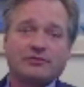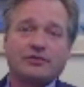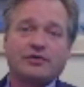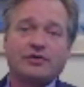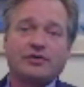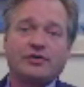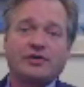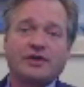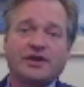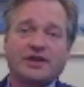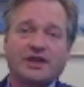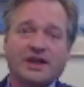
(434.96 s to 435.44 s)

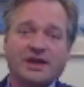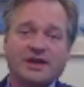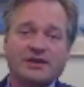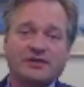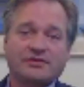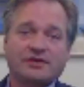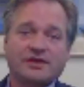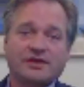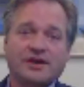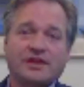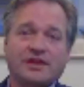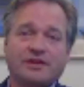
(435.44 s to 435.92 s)
during that
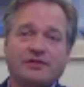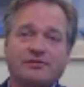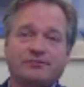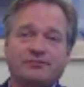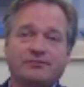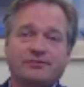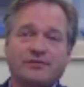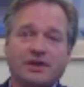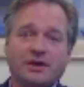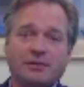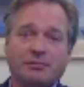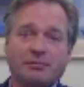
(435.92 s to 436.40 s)
trial
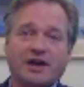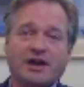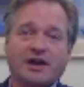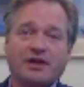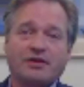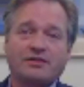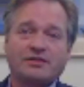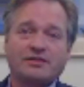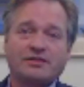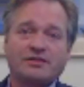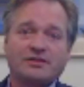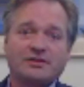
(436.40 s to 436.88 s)

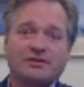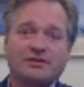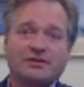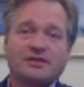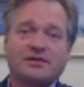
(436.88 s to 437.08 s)
about